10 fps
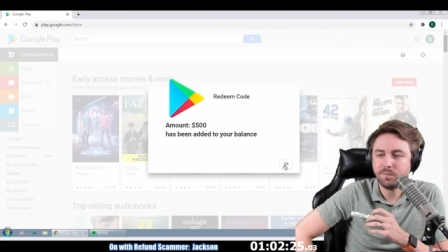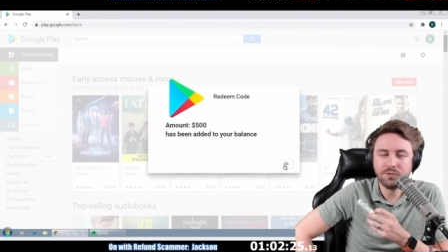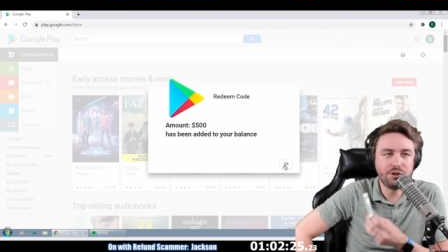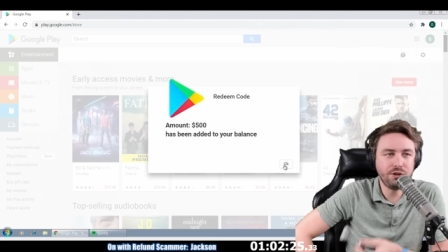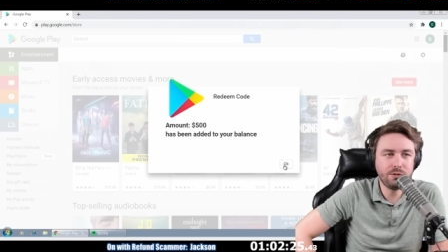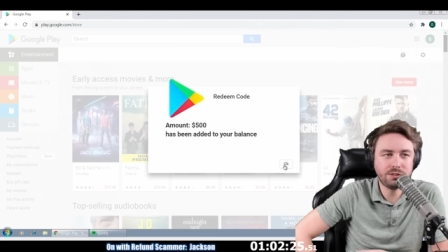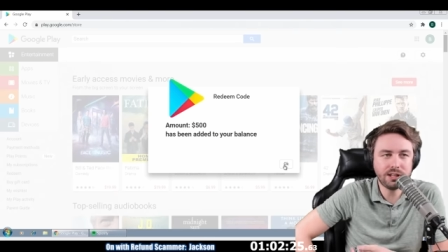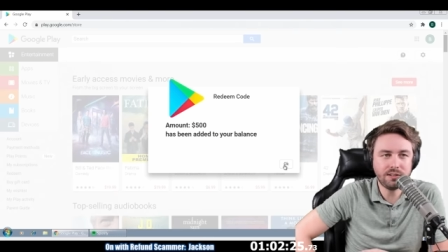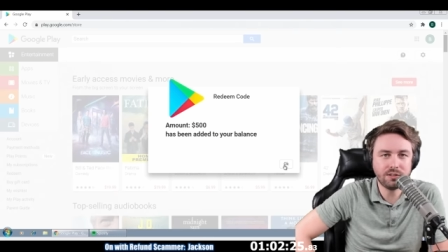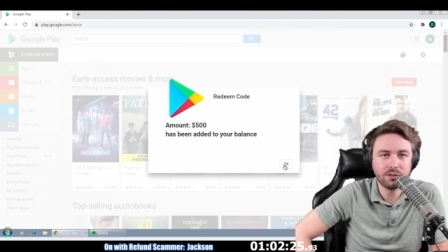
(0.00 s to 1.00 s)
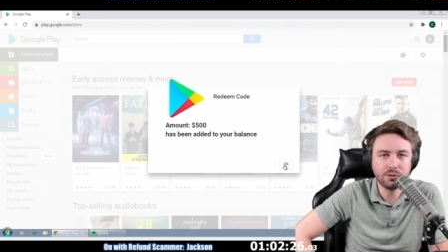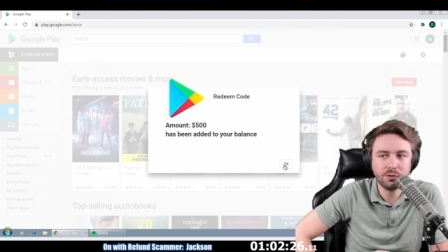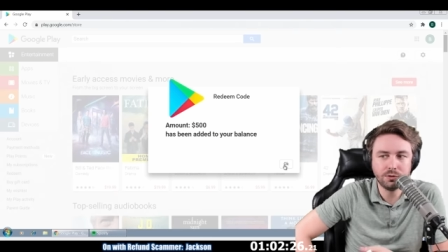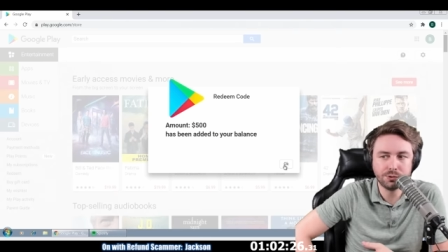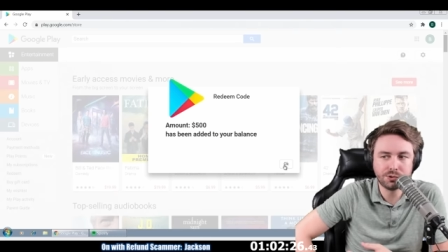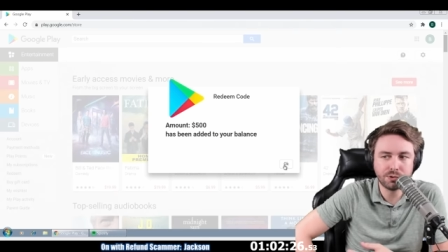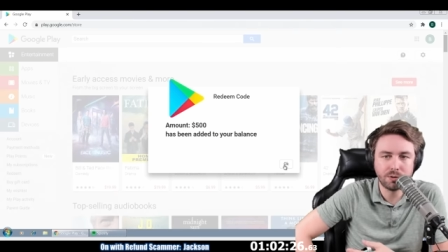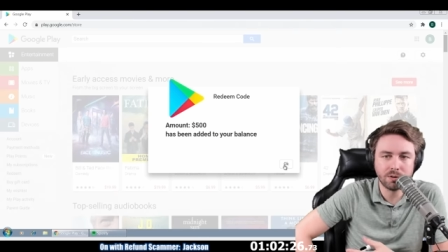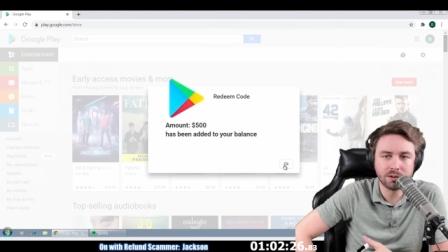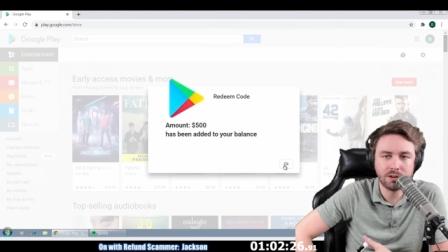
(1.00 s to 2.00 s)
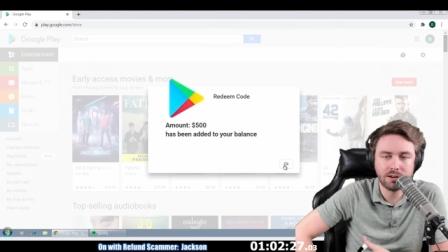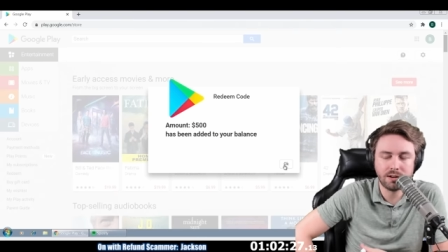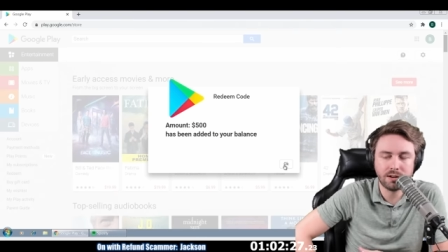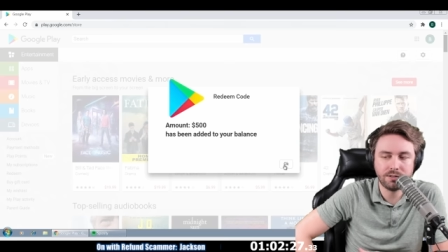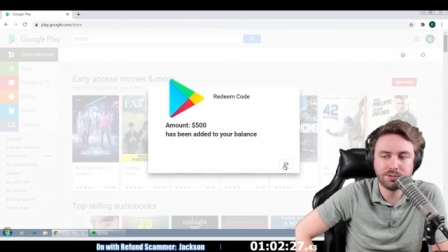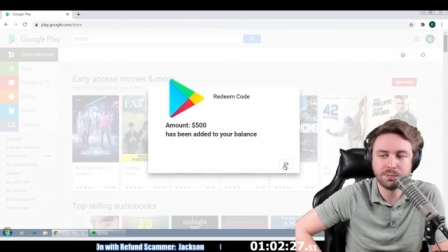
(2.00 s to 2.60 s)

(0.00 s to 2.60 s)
Do you take the Google Store cards?